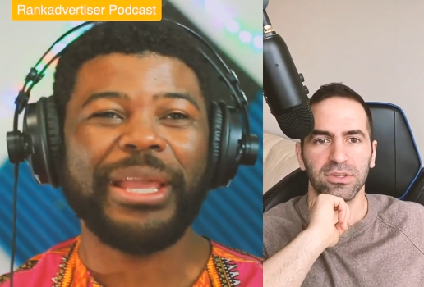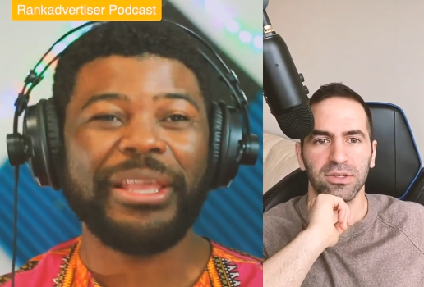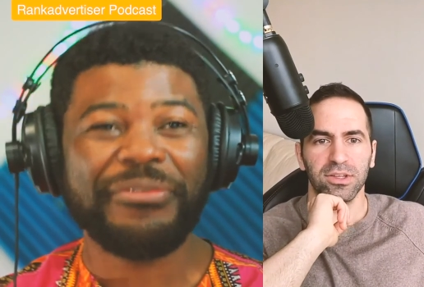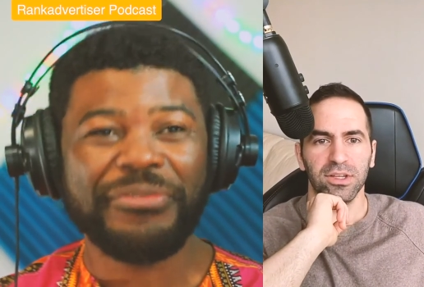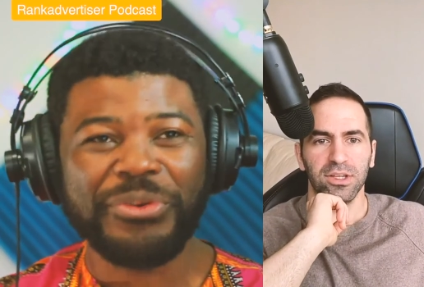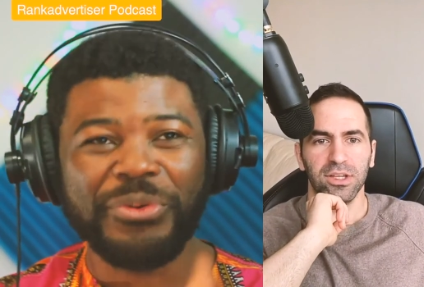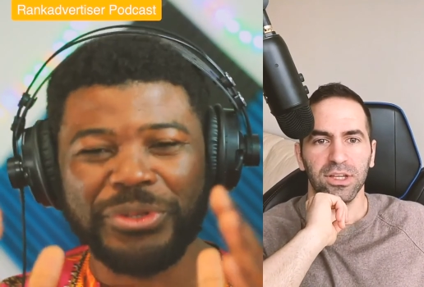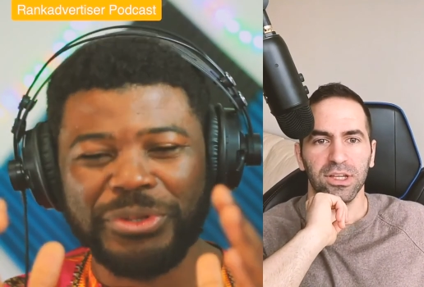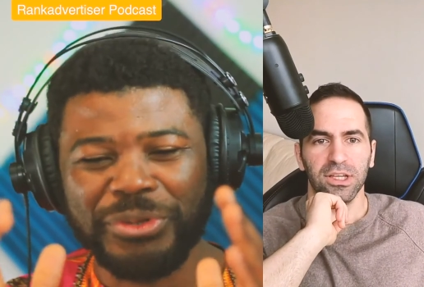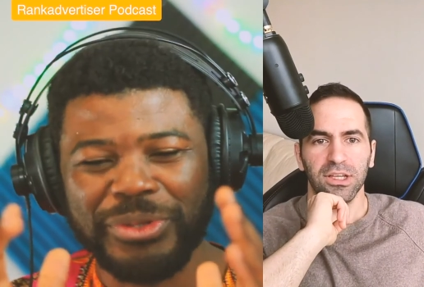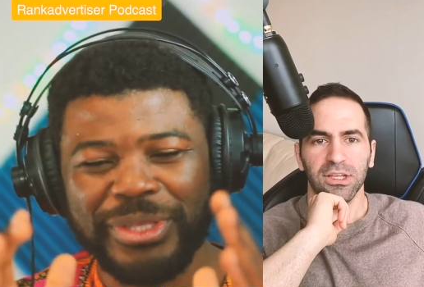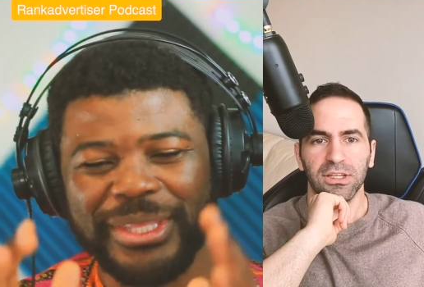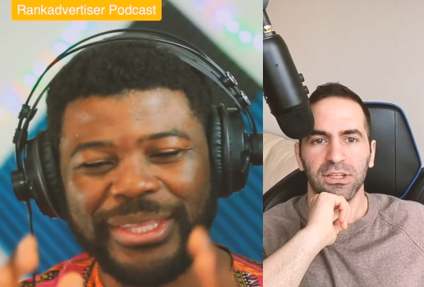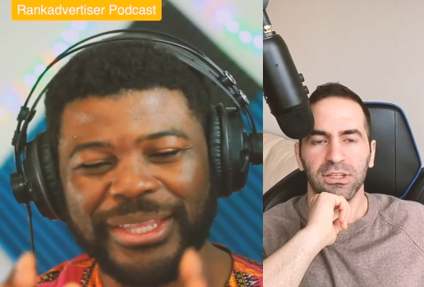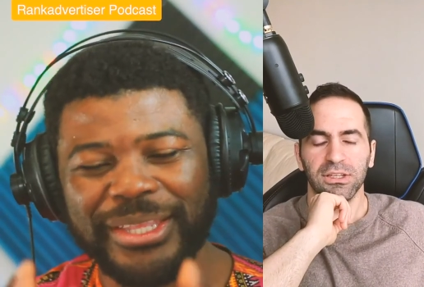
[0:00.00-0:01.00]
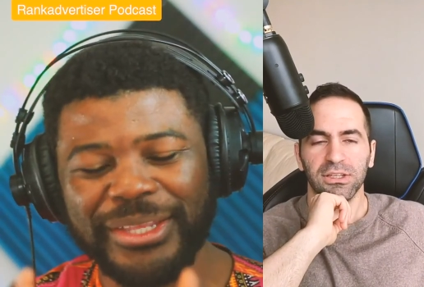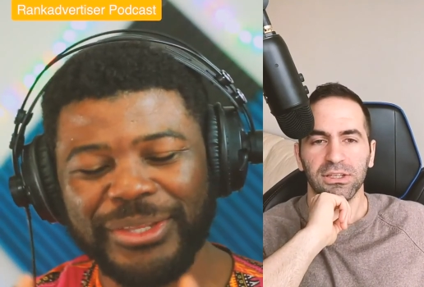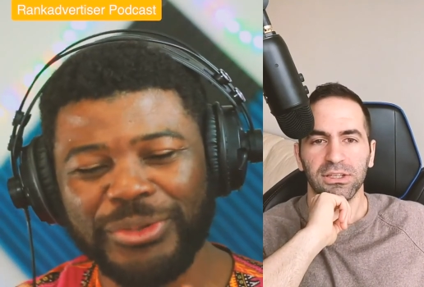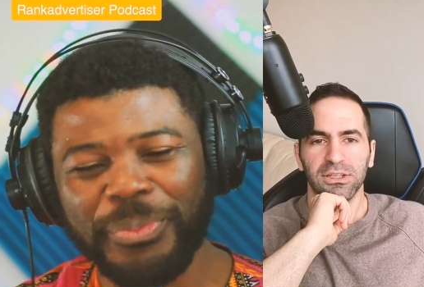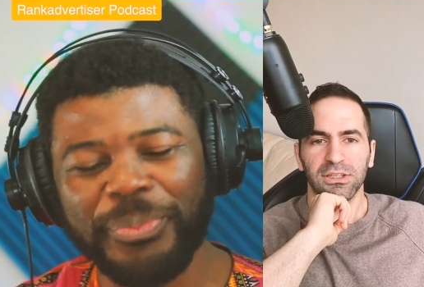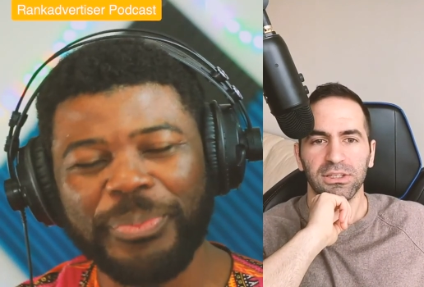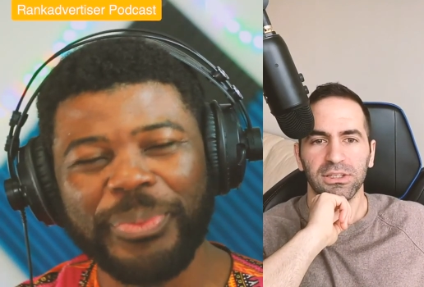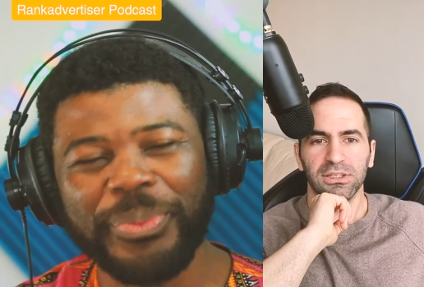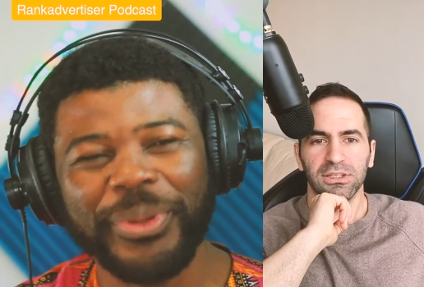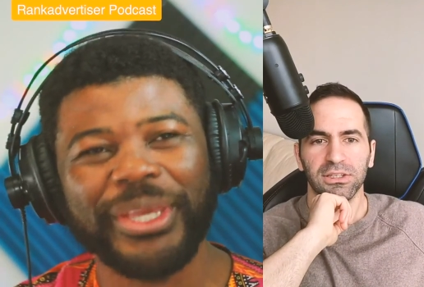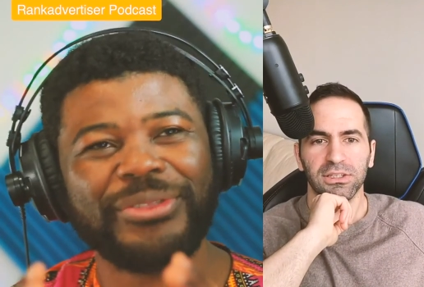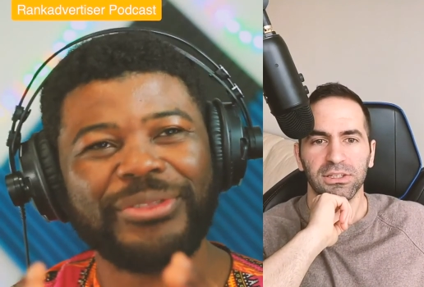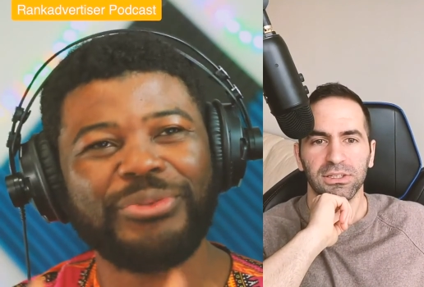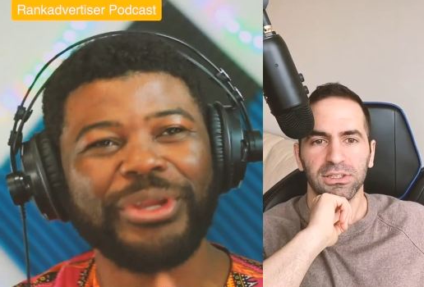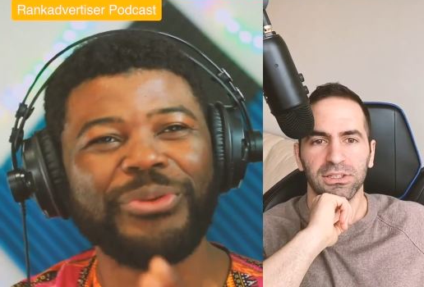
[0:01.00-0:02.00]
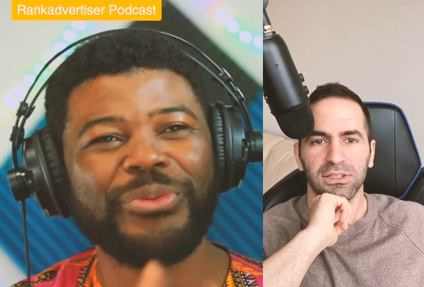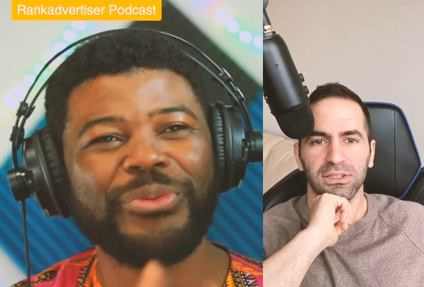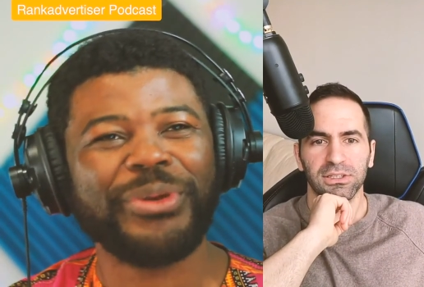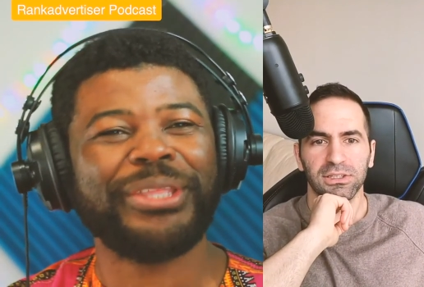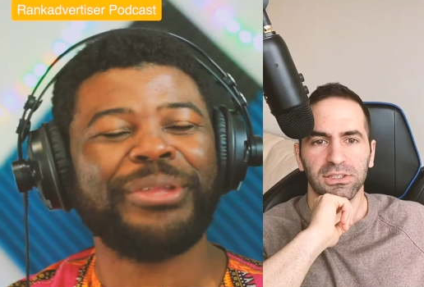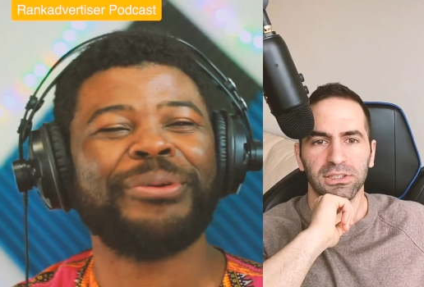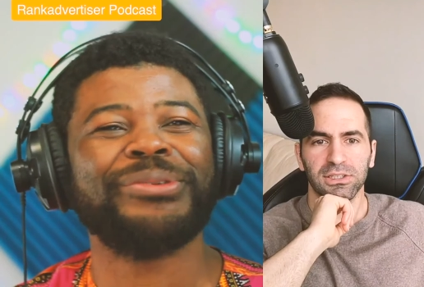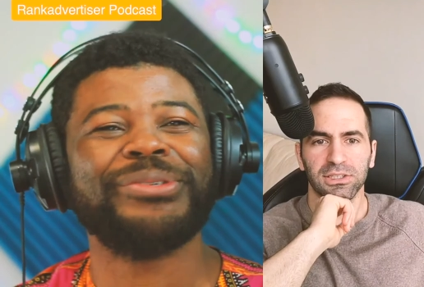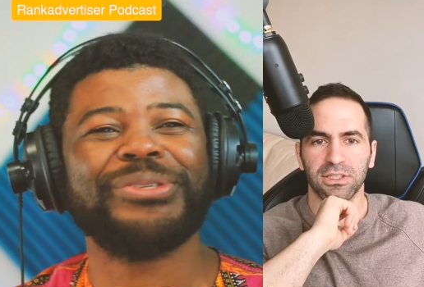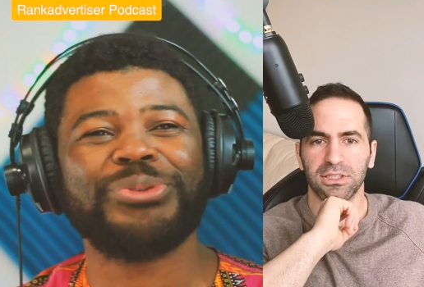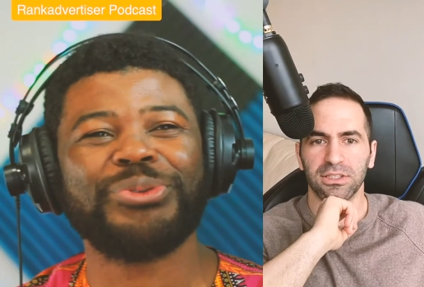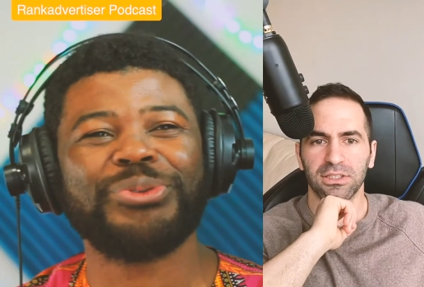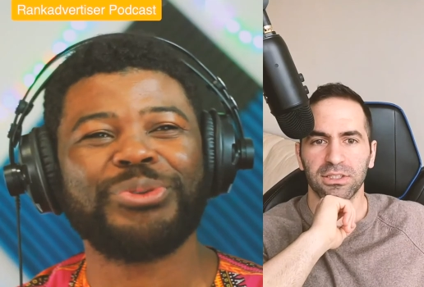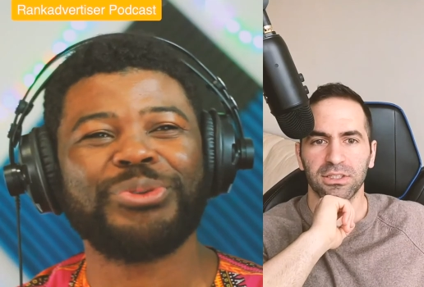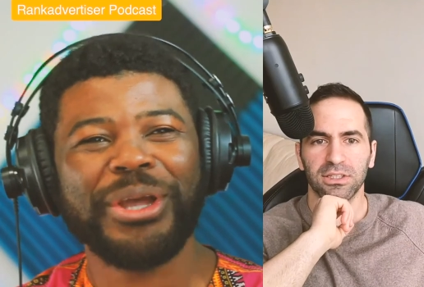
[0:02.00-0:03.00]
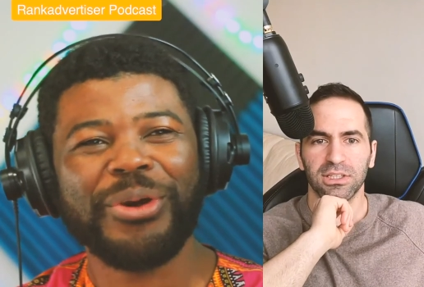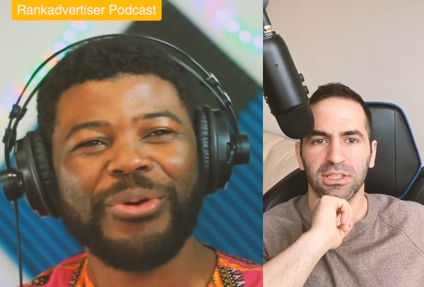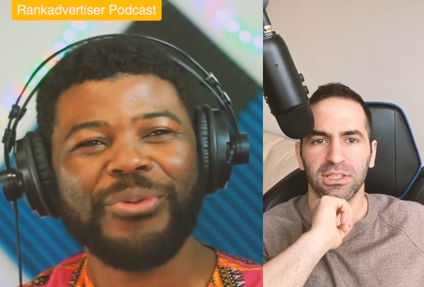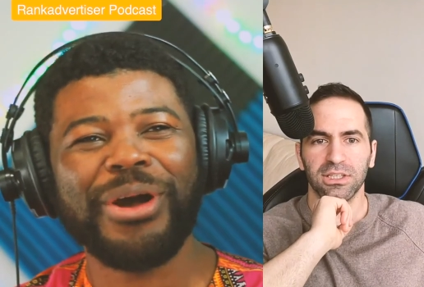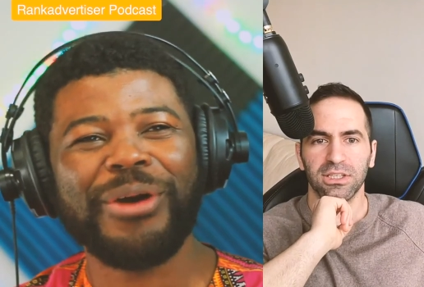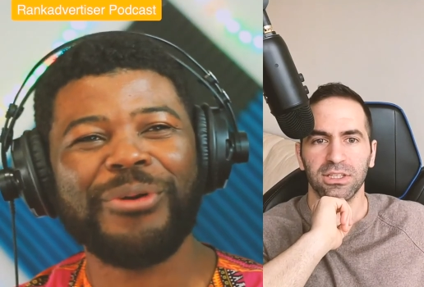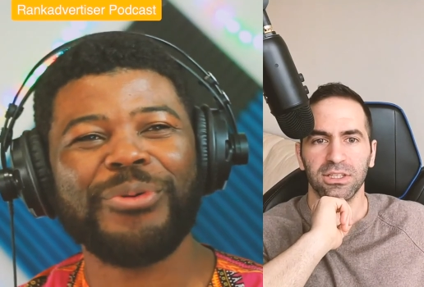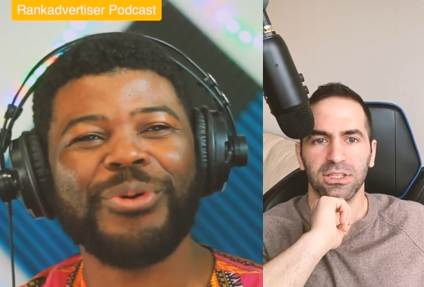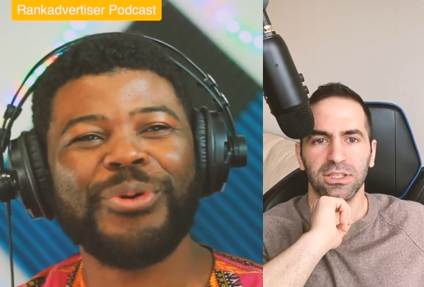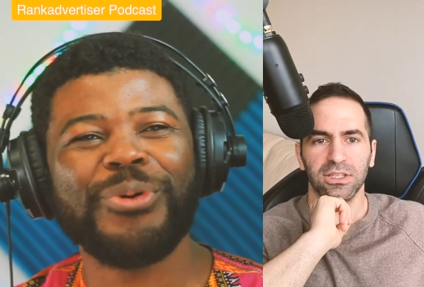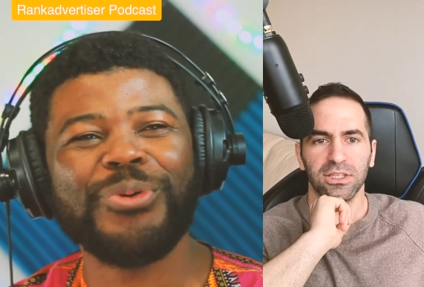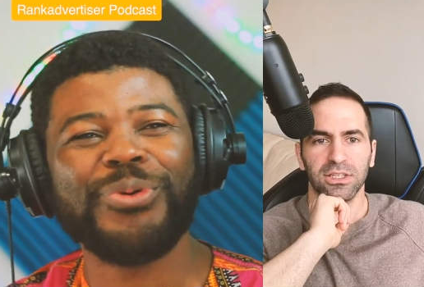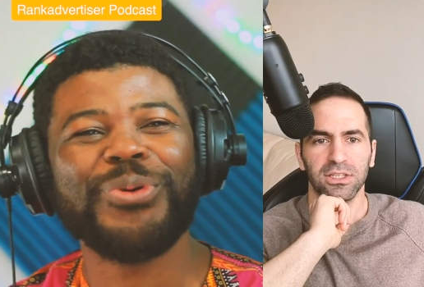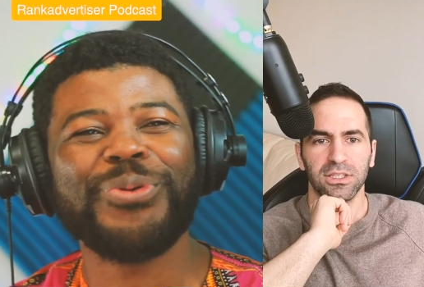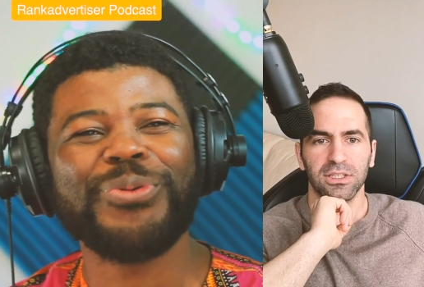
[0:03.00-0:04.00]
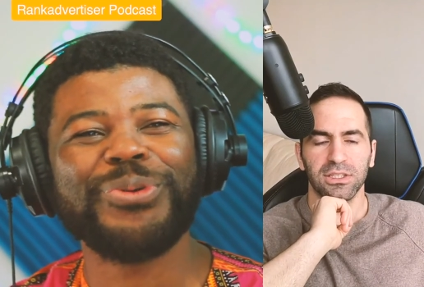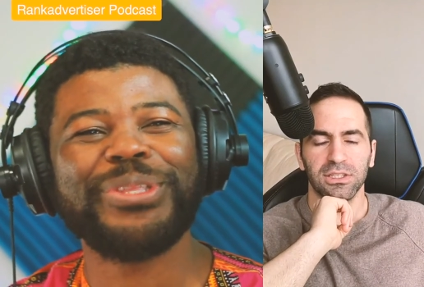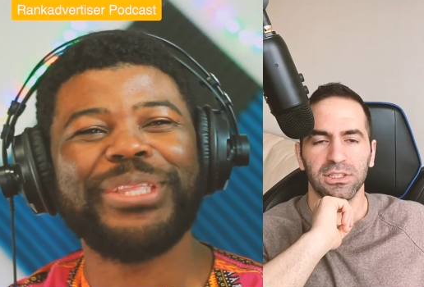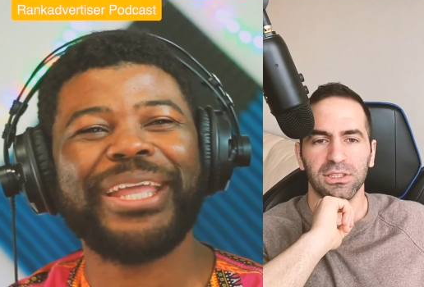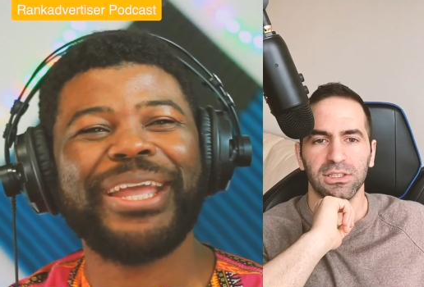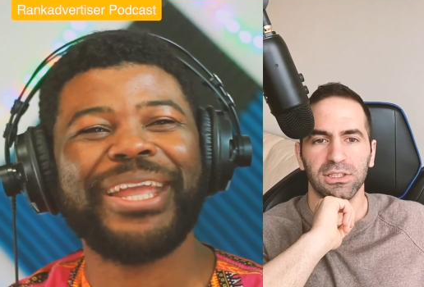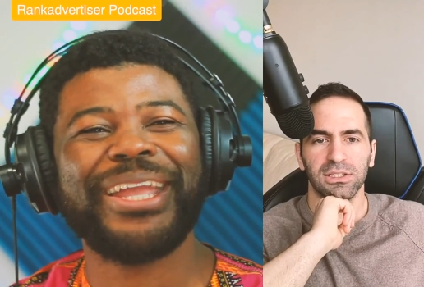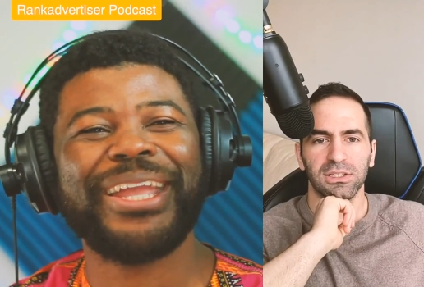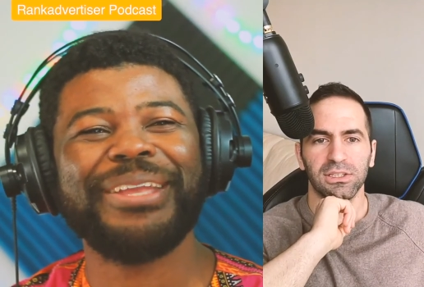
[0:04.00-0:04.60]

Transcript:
Speaker 1: But if you were to to pick three winners what who who would they